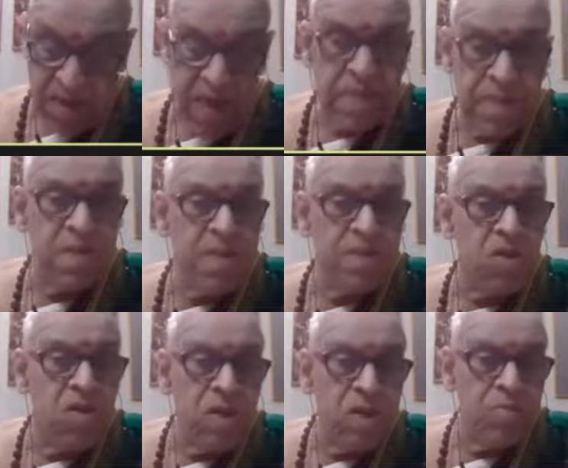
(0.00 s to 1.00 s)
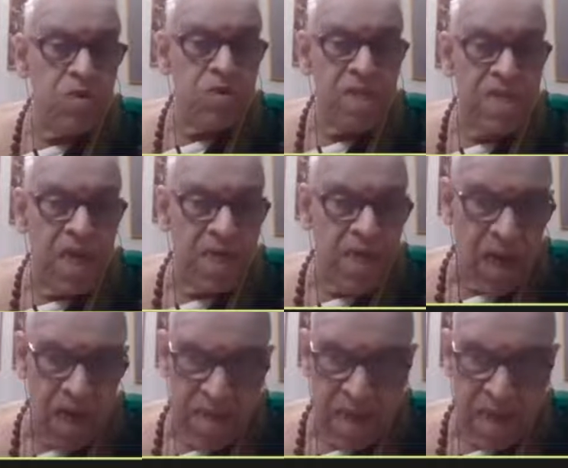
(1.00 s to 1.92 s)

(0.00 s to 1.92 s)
Next he is talking about the jangha.